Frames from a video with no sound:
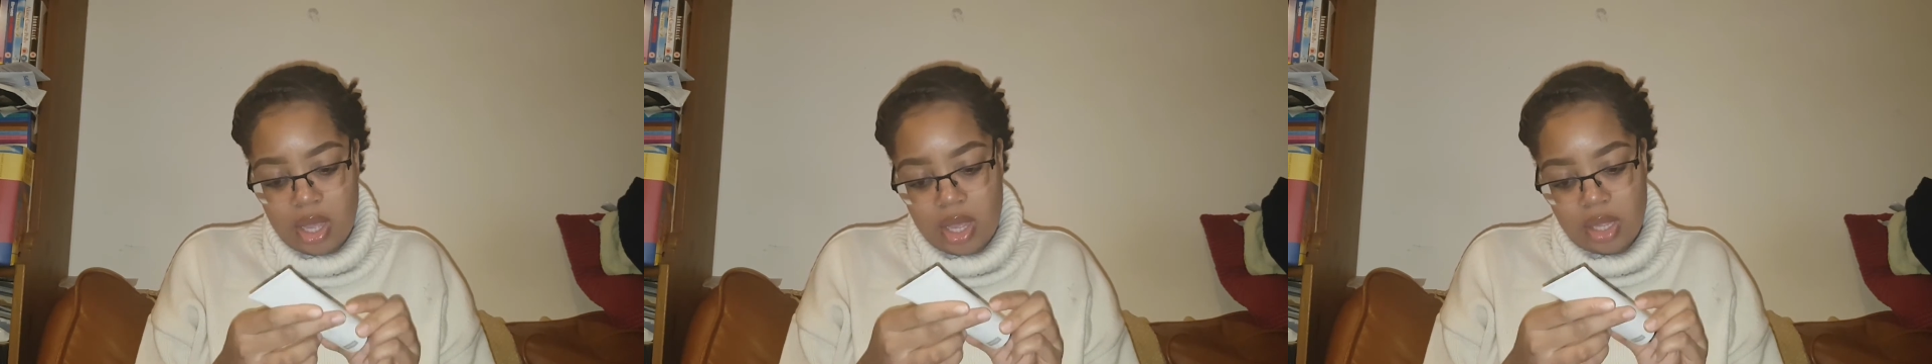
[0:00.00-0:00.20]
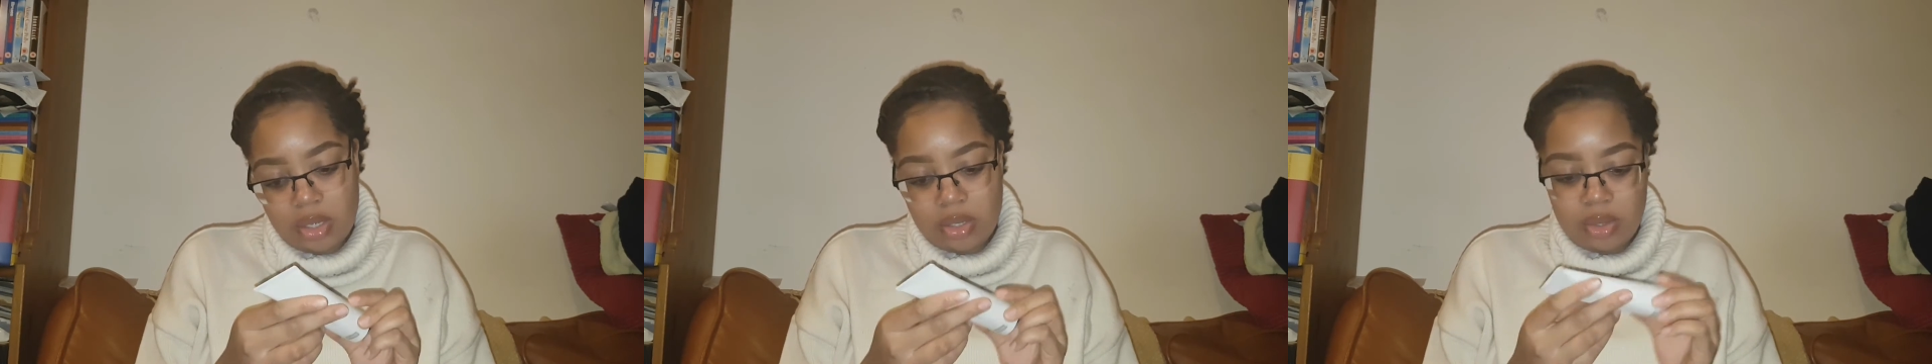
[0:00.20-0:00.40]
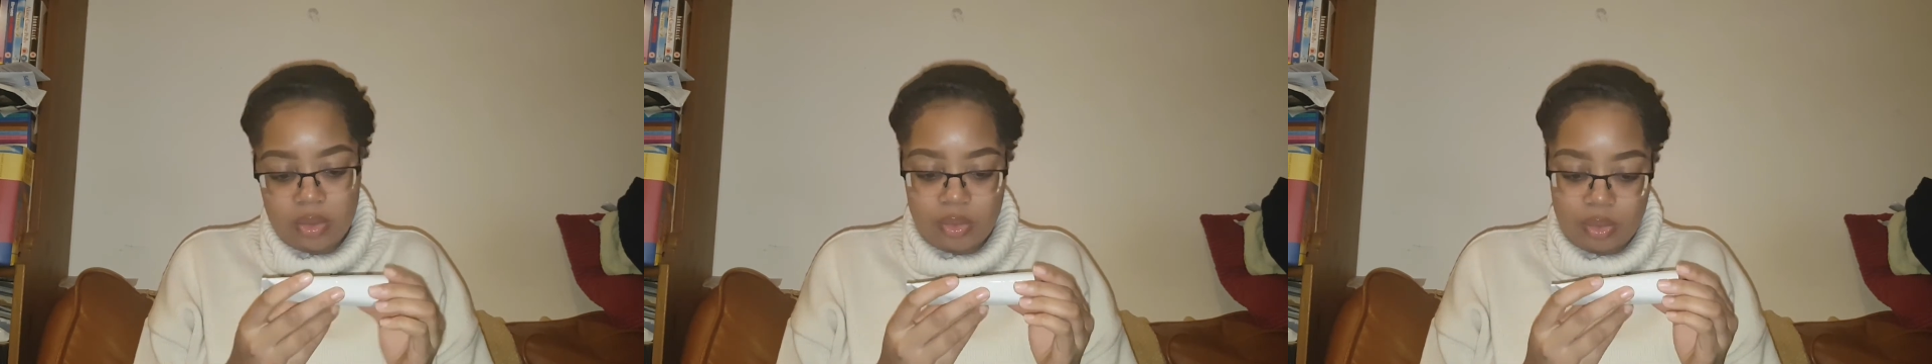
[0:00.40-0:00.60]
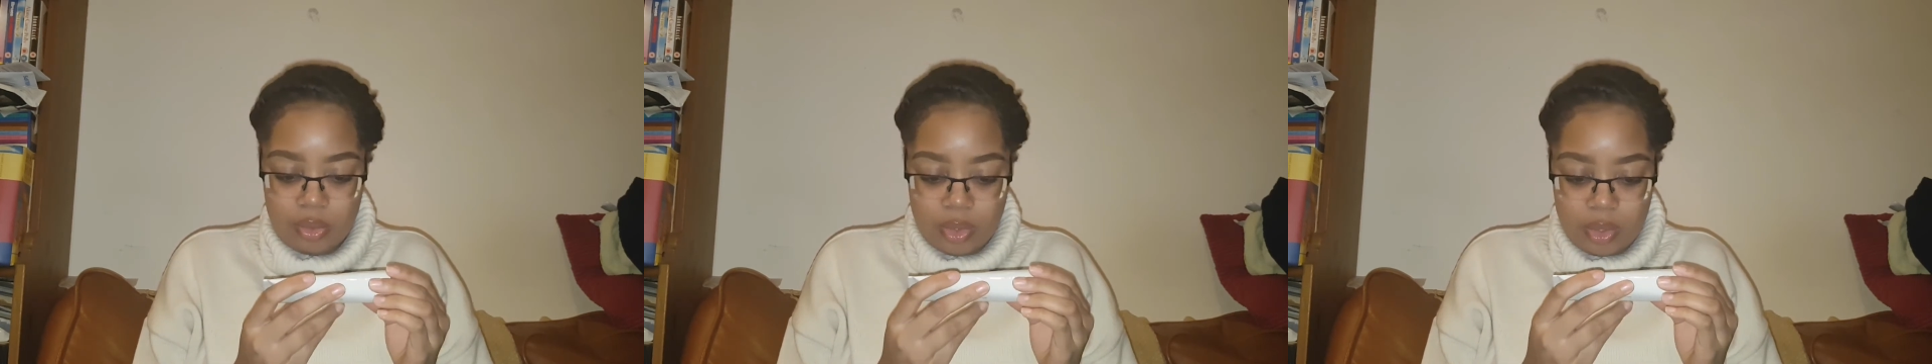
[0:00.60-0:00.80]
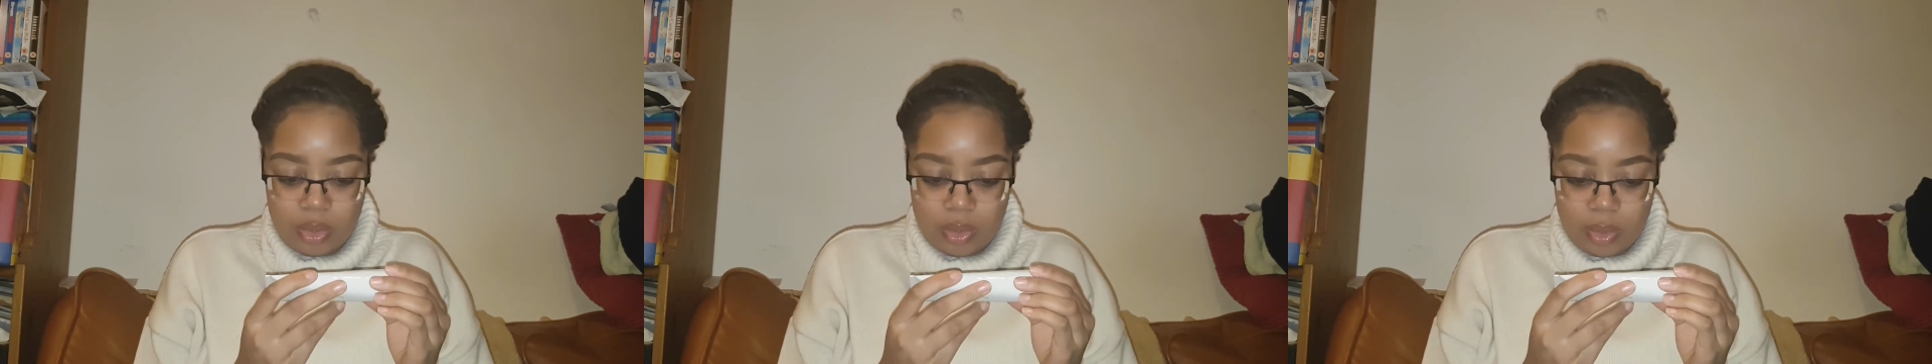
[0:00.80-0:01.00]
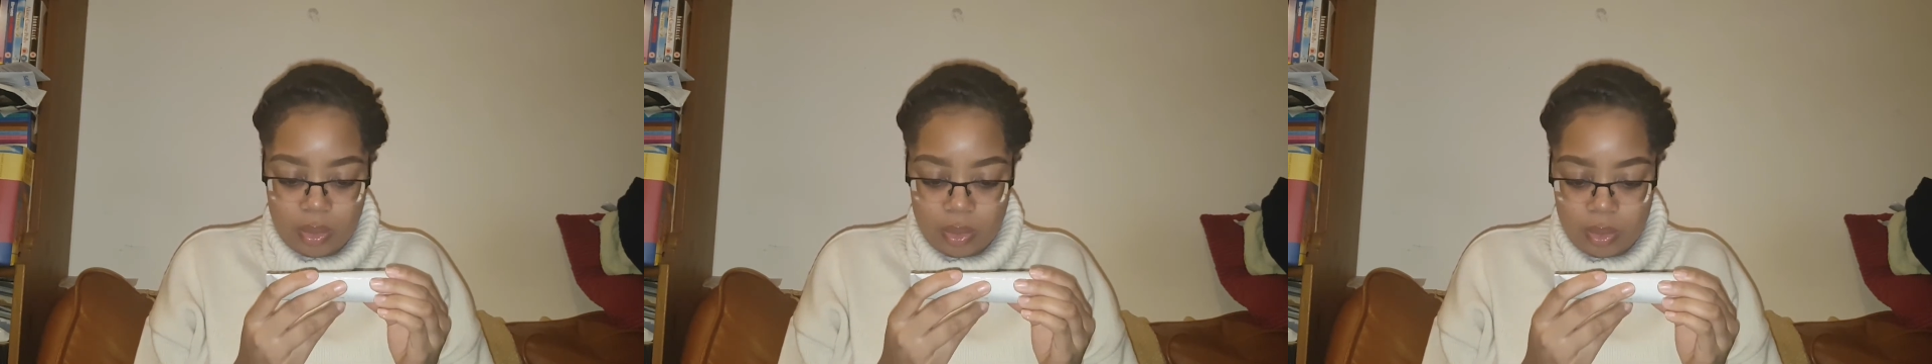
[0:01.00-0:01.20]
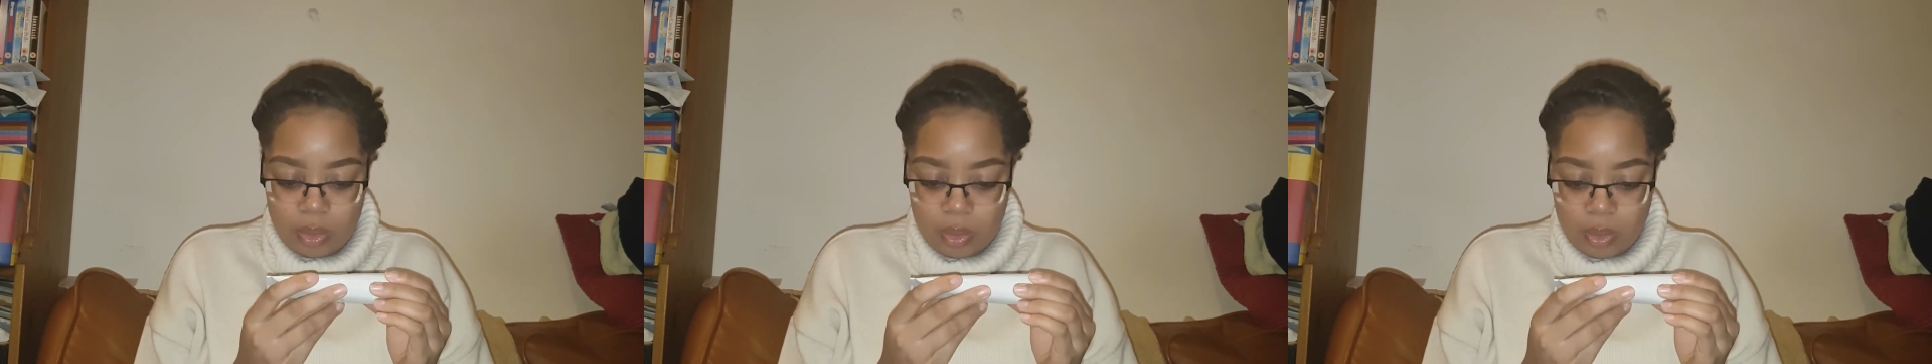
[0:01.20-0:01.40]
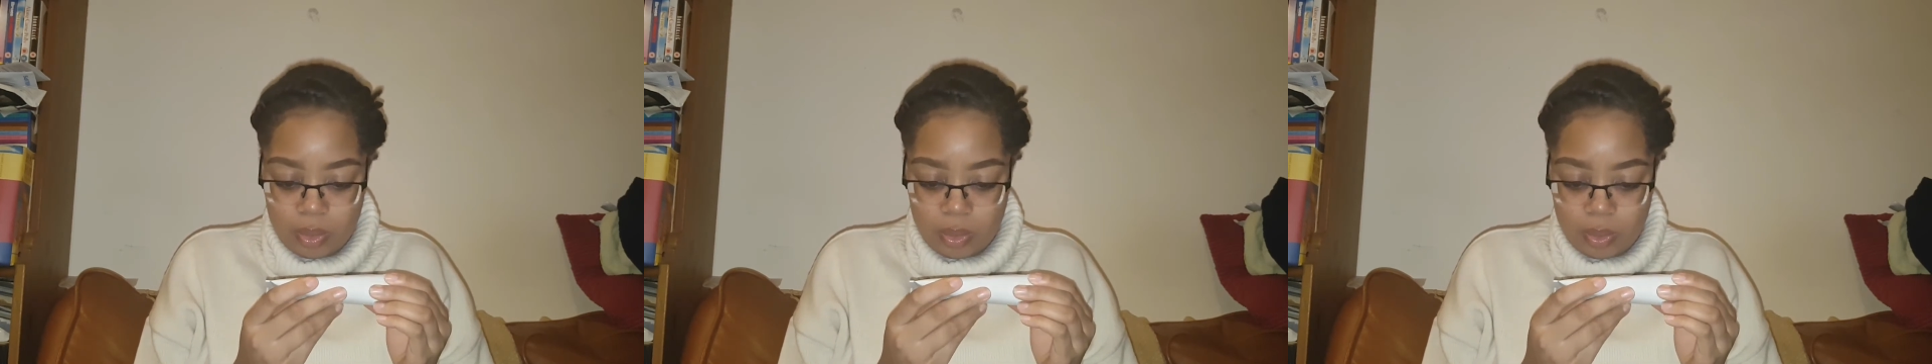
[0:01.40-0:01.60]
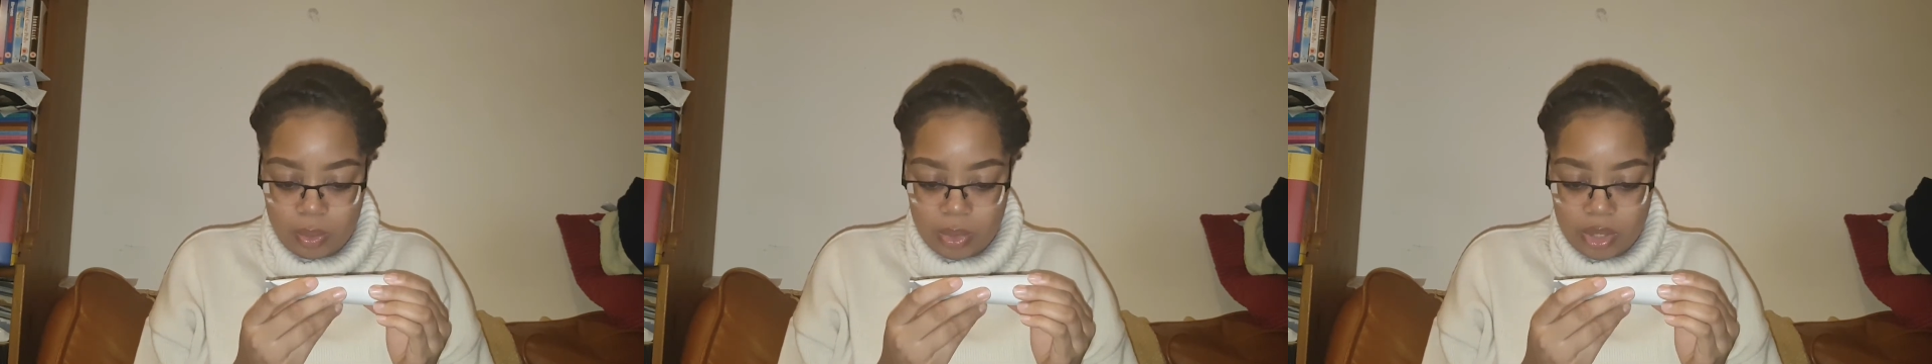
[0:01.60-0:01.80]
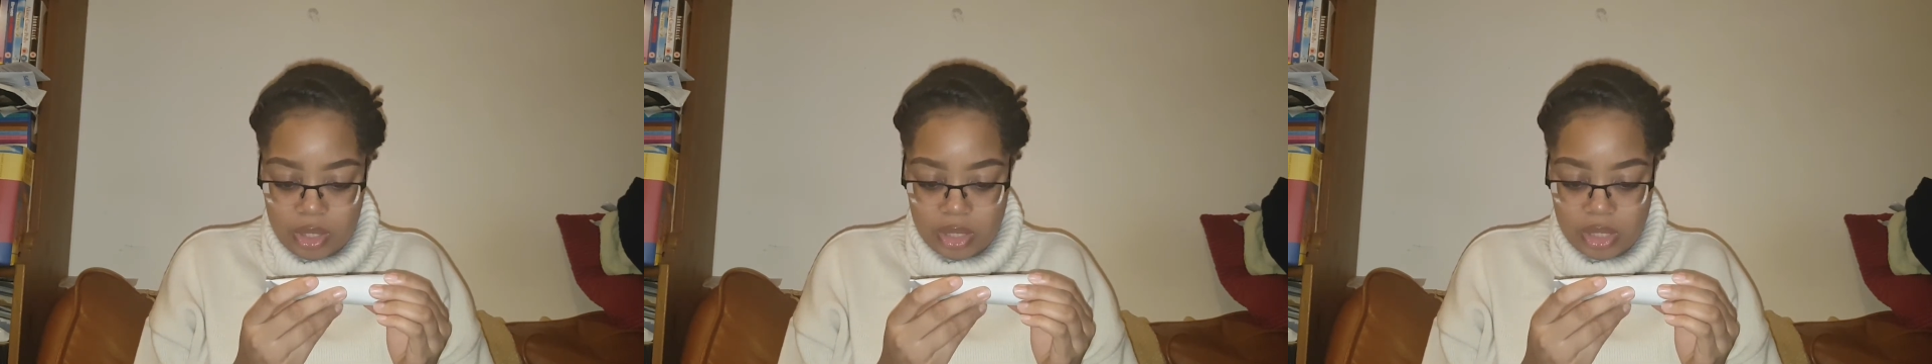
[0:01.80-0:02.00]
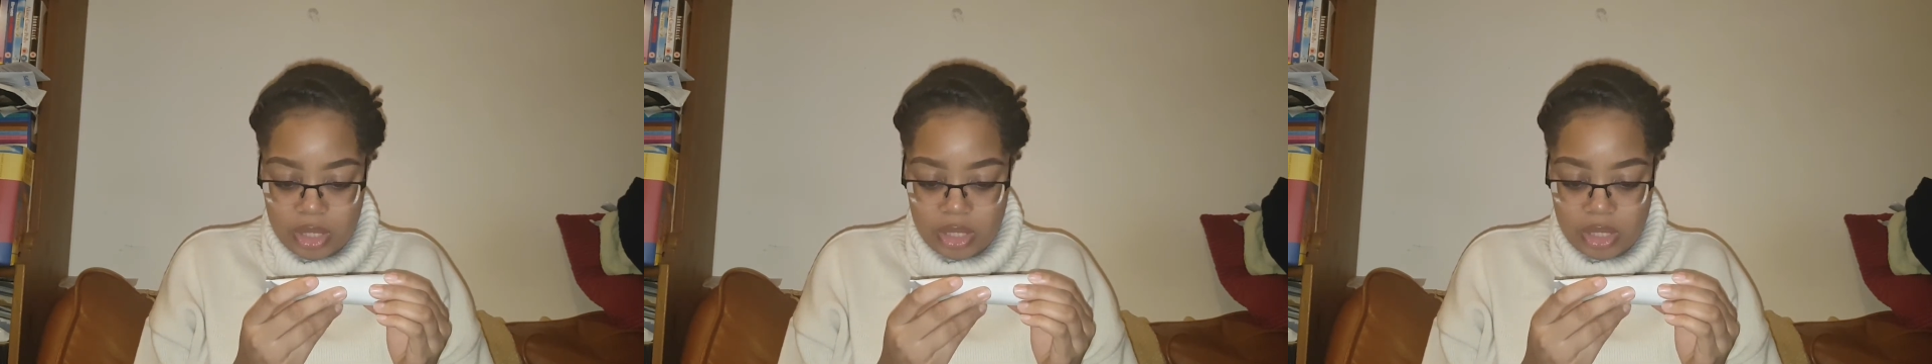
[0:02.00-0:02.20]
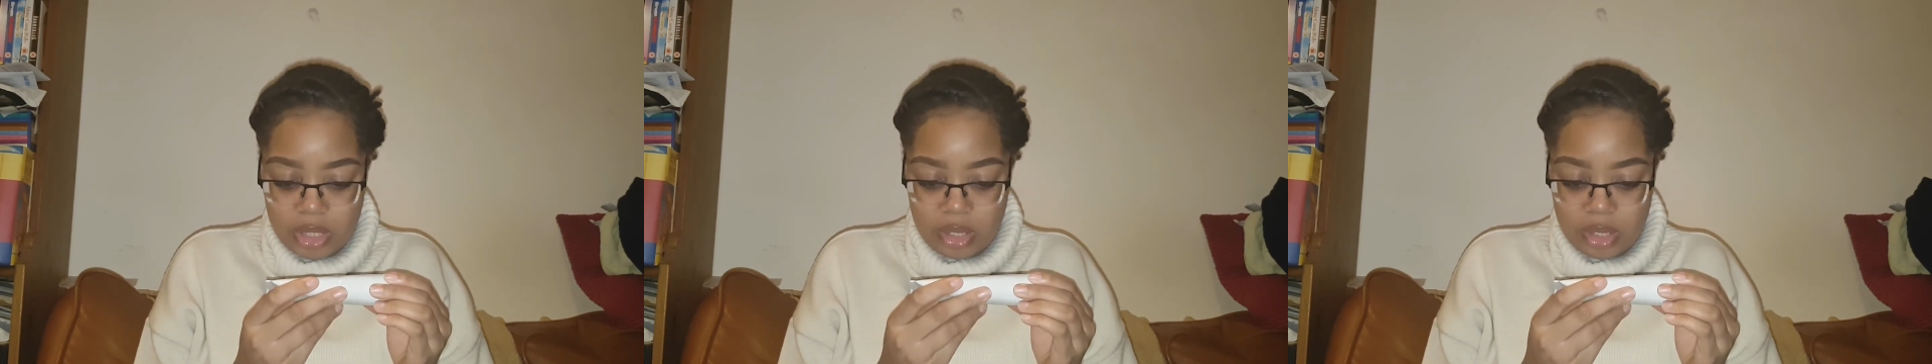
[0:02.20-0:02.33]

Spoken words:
I don't know what this is.